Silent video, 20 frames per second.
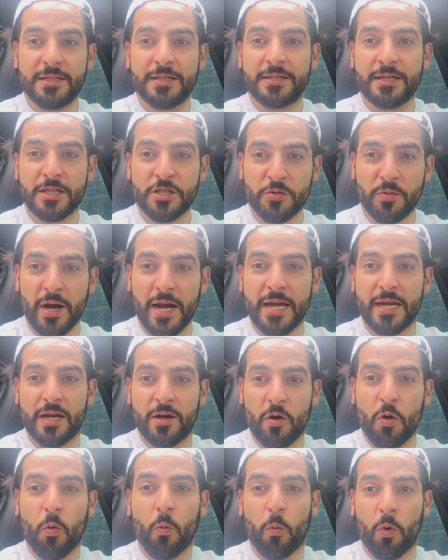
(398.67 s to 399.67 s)
That's right.
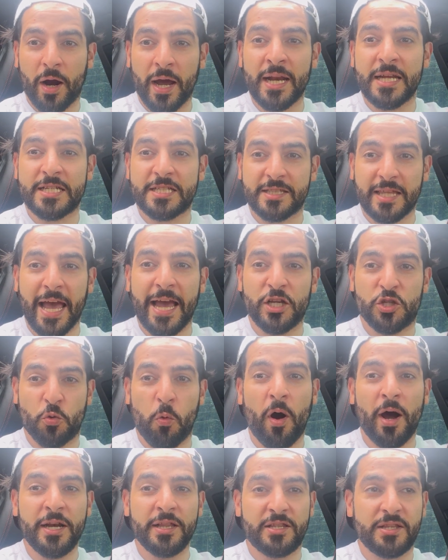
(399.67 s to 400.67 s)
We're gonna stage
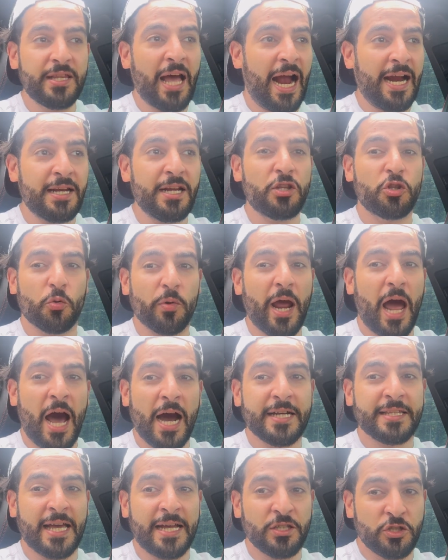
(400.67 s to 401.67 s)
1 93
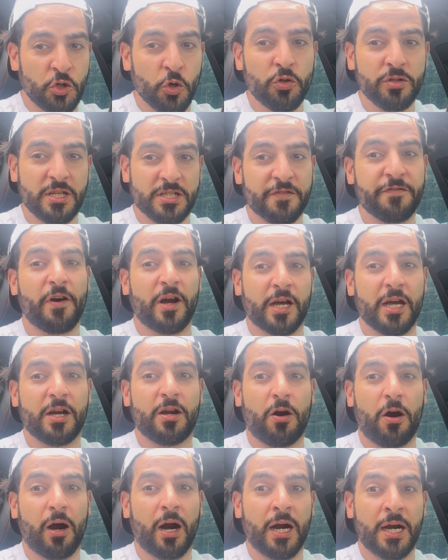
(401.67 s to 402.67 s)
octane tune this fucking
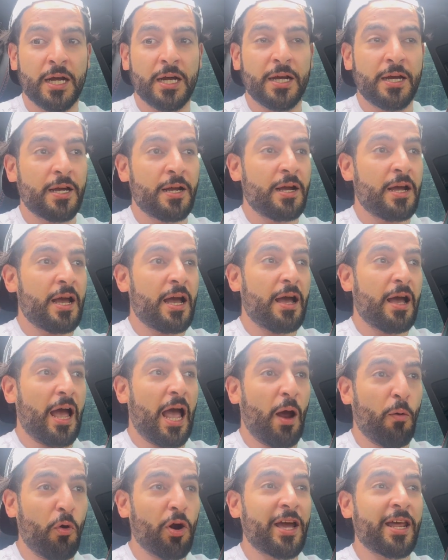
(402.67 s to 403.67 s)
car,
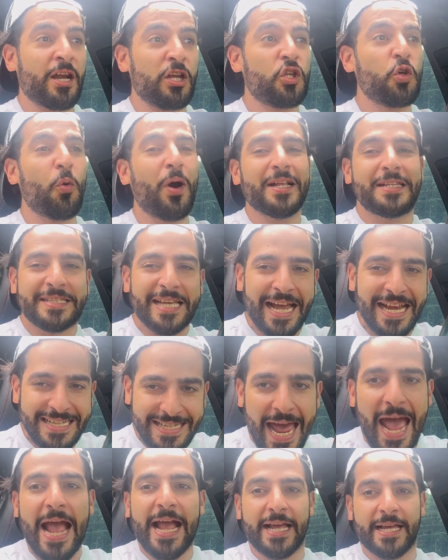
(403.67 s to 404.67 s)
and we're gonna do it
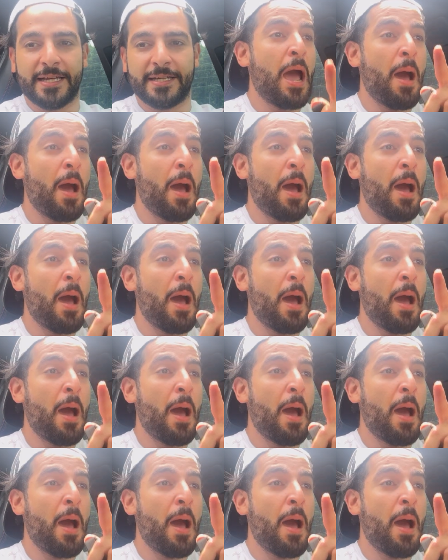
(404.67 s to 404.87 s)
today.